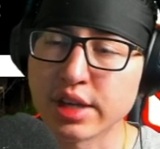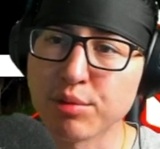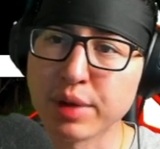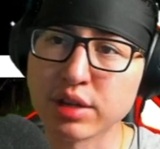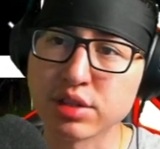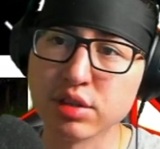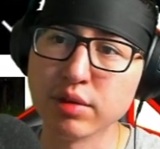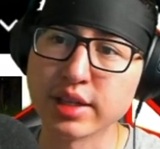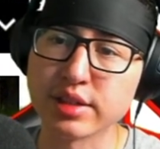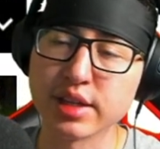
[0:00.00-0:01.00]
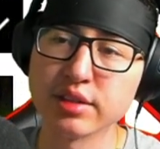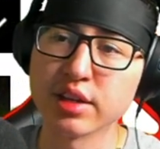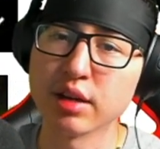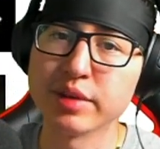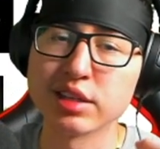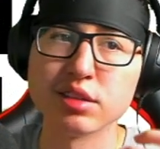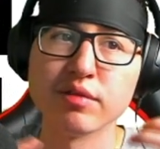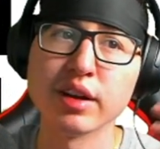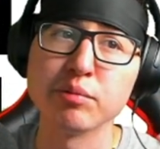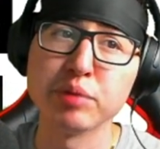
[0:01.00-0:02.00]
help out too at the same time, because it's
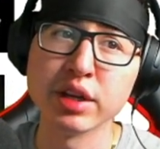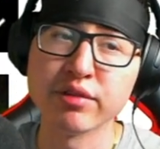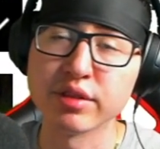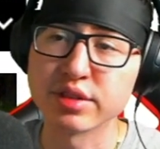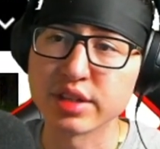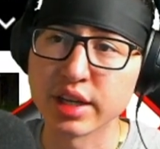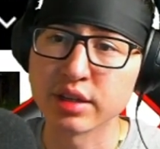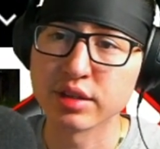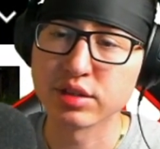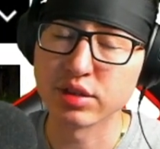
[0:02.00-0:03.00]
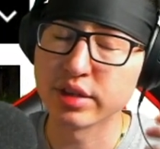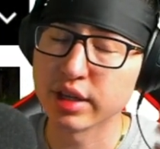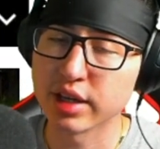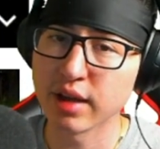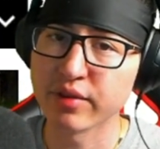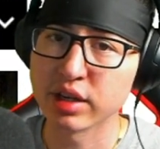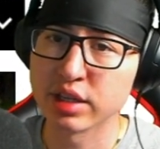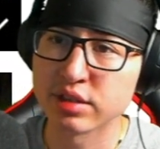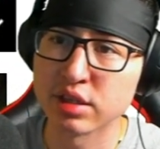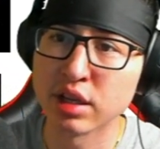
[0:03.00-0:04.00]
very big for Snake, so you can camp very
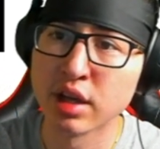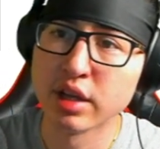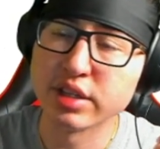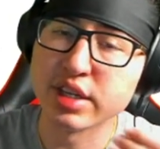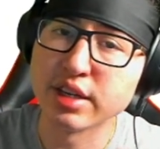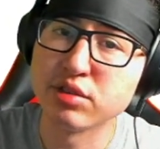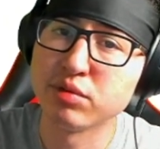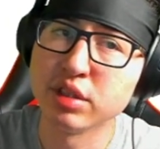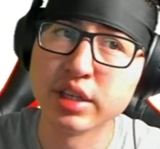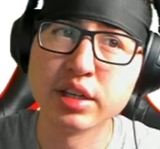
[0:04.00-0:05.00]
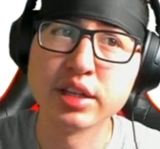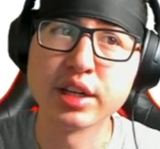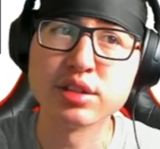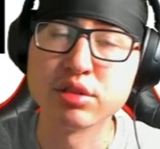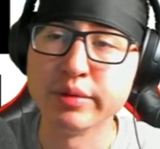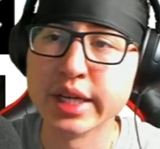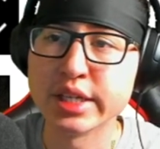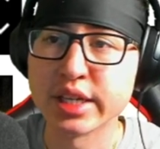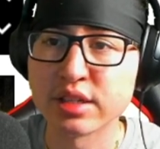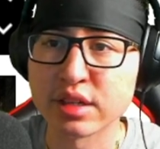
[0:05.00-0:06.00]
easily. The stage is really good against
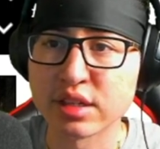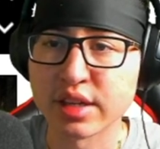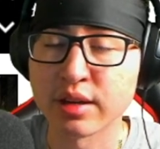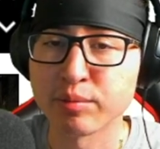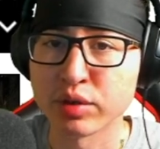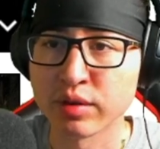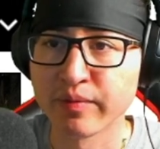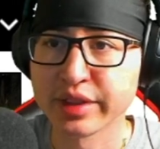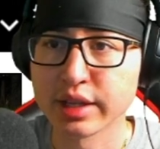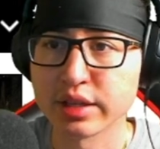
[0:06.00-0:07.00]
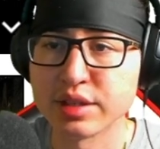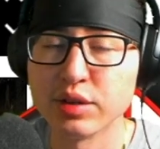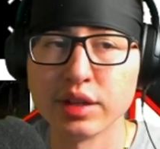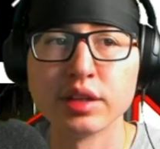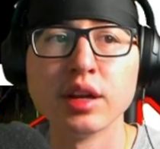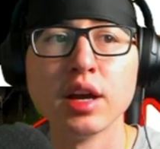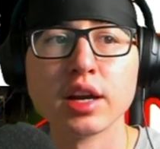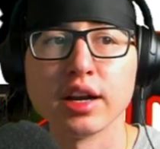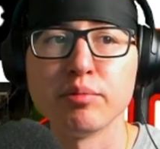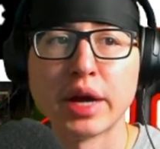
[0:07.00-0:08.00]
Luigi as an example, because you can
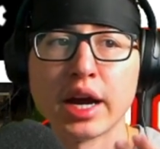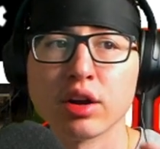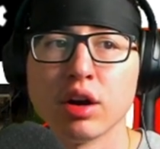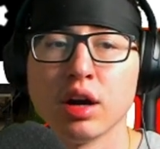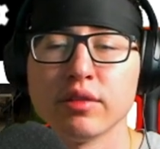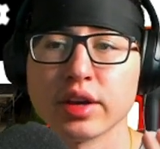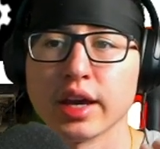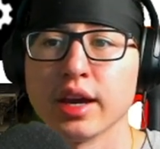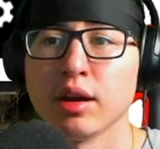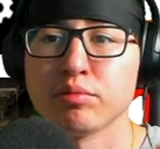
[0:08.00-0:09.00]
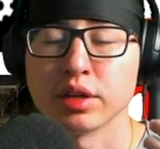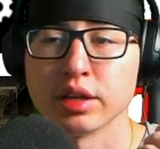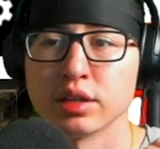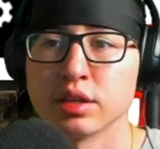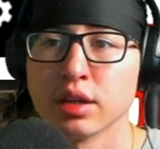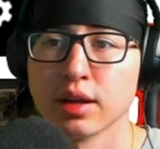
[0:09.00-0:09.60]
kind of back off, camp, and